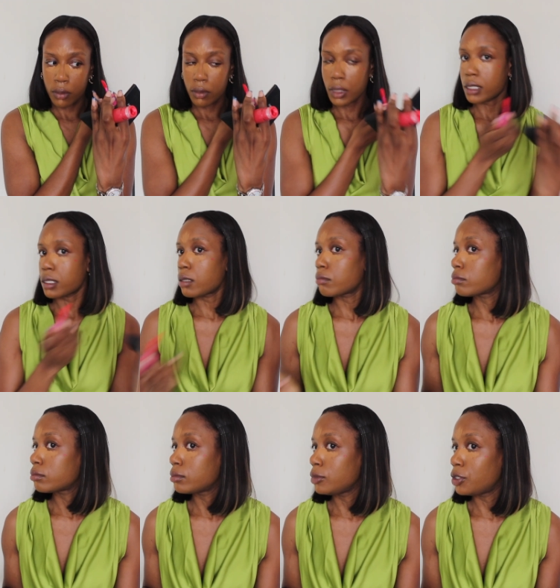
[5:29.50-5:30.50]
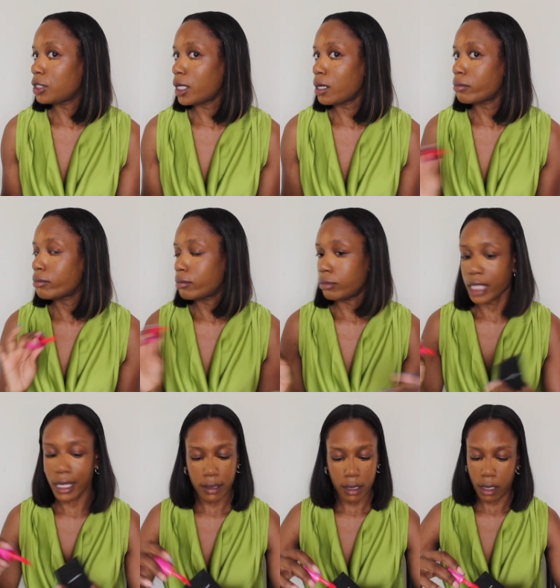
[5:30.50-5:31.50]
That's it. You see that?
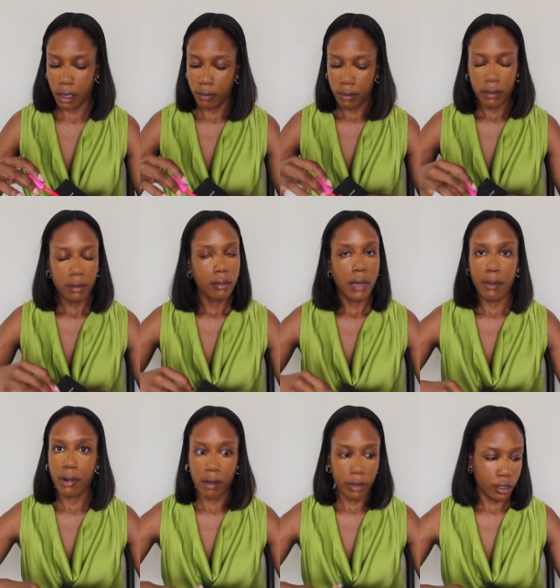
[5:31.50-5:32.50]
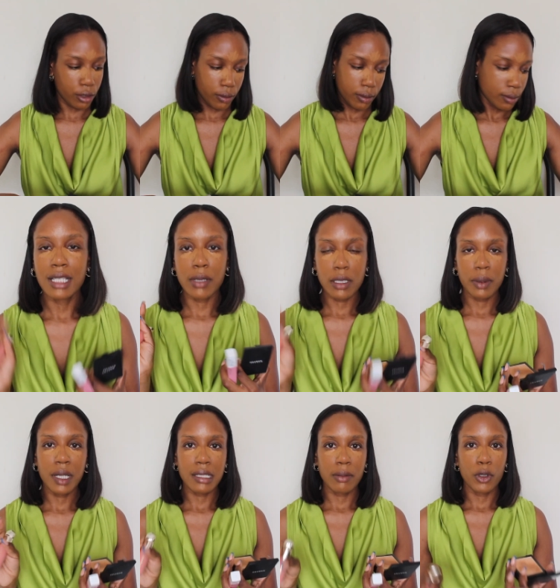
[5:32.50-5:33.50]
That's it. I promise you. Especially
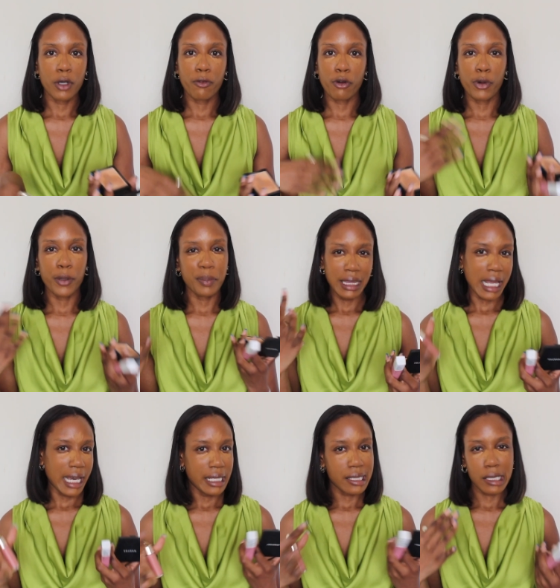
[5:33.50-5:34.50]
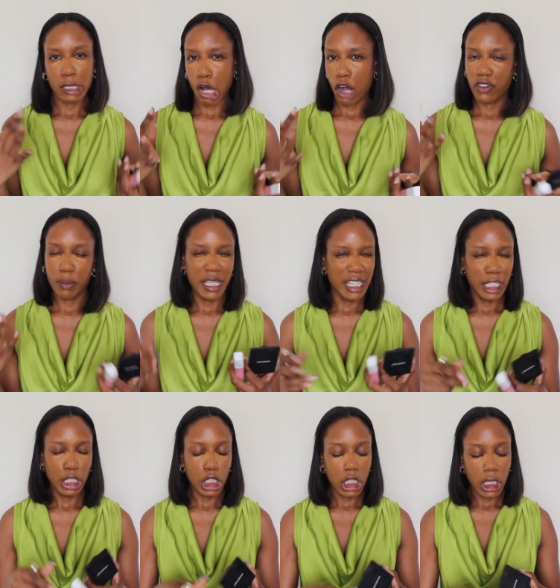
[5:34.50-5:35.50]
because I'm going for a more light, soft,
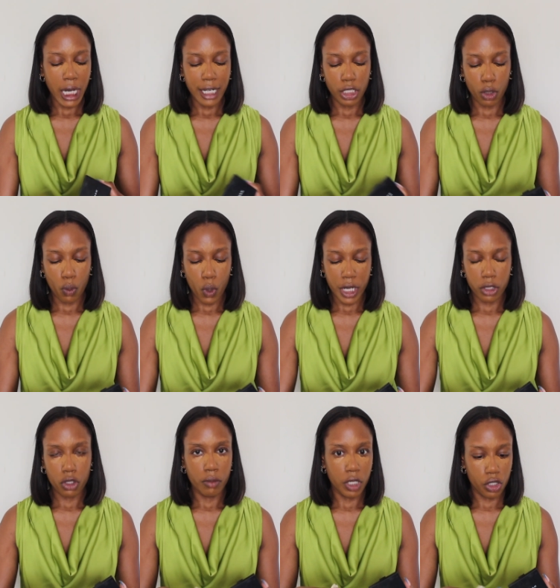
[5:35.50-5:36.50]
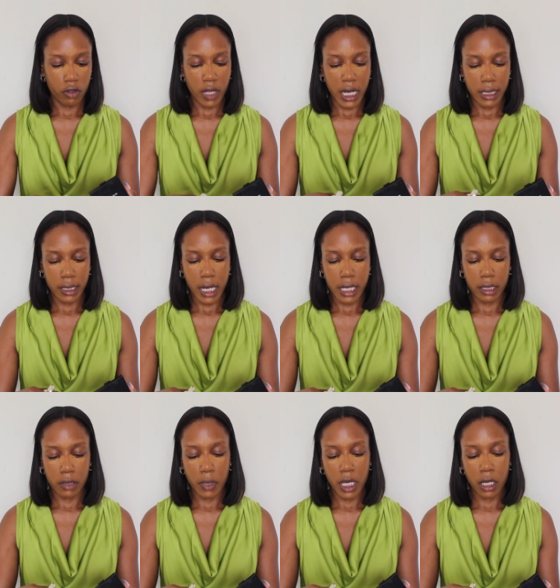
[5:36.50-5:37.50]
pinky look. I don't want too much of that
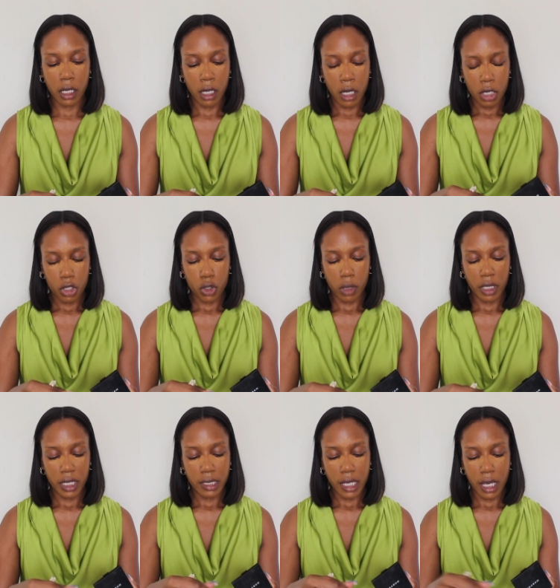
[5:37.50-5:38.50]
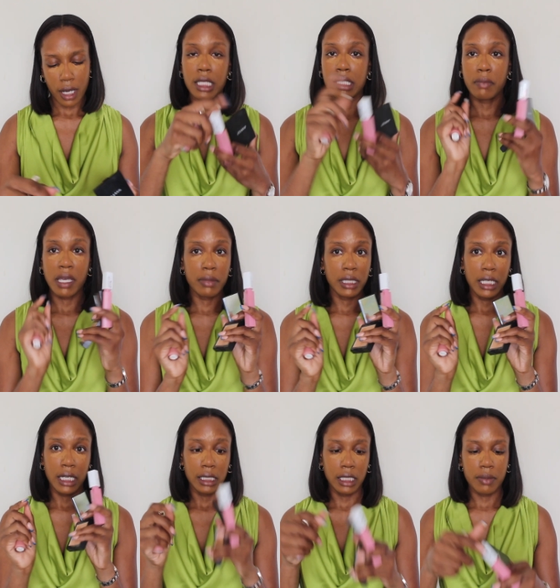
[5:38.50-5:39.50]
intense pink. So I'm gonna take this
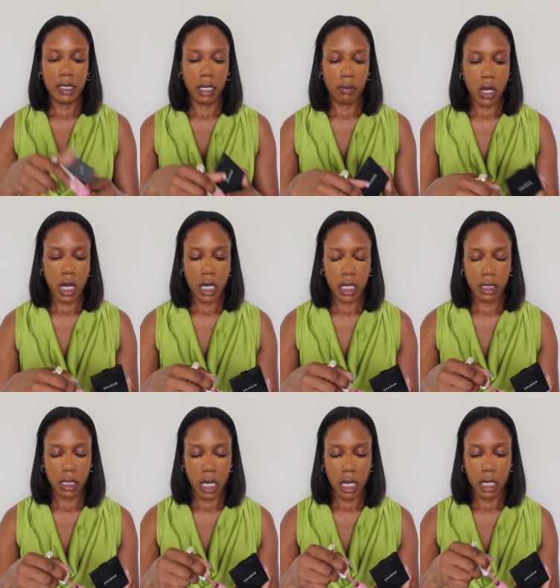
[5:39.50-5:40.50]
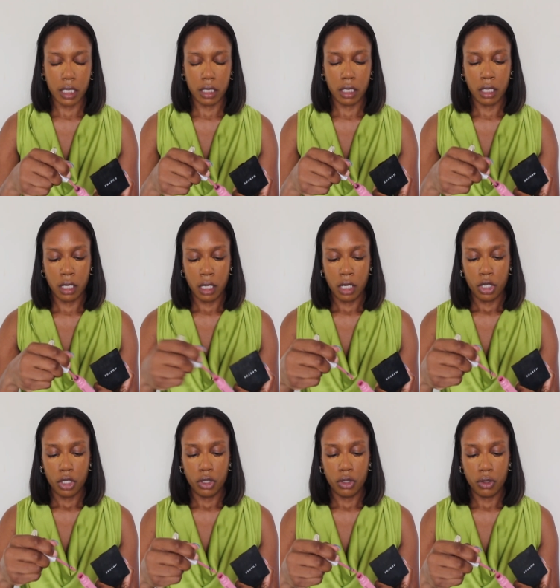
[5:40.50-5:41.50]
Maybelline lip stain product and
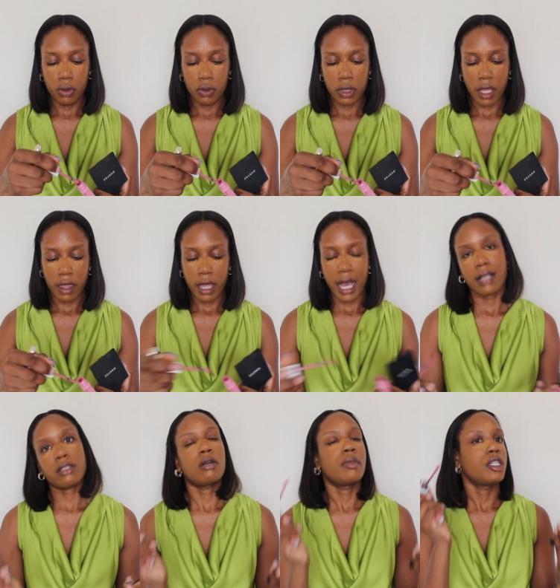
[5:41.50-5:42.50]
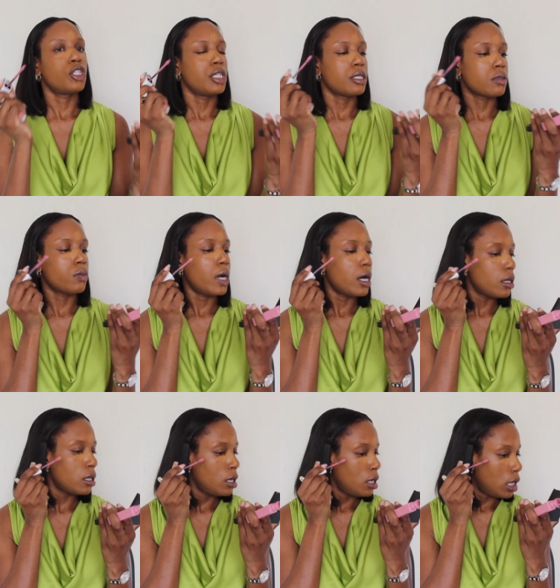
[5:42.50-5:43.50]
use that on my cheek as well.
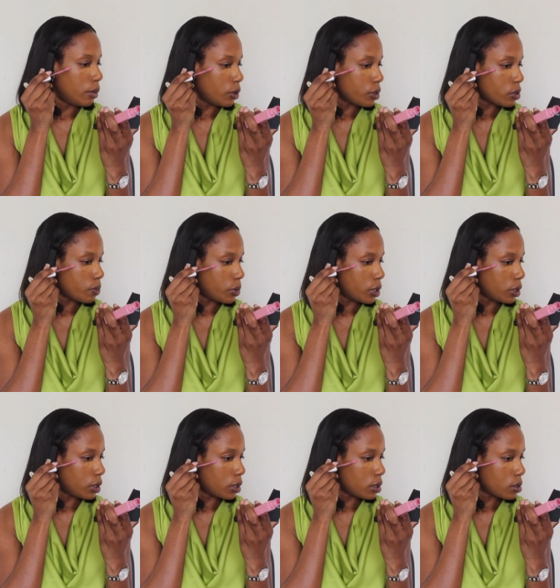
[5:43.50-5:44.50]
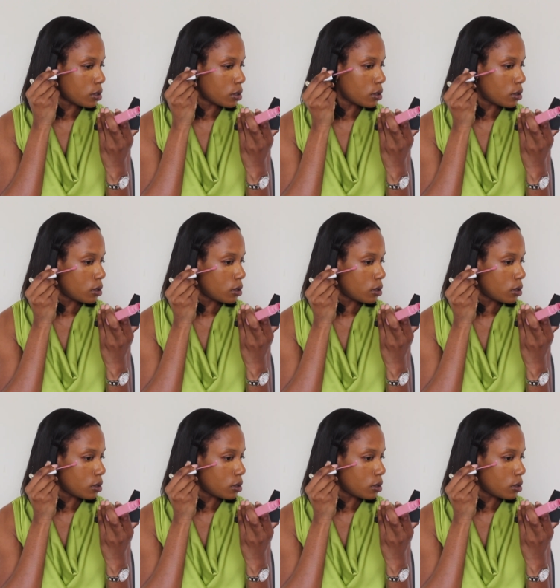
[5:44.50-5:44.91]
I'm going to put this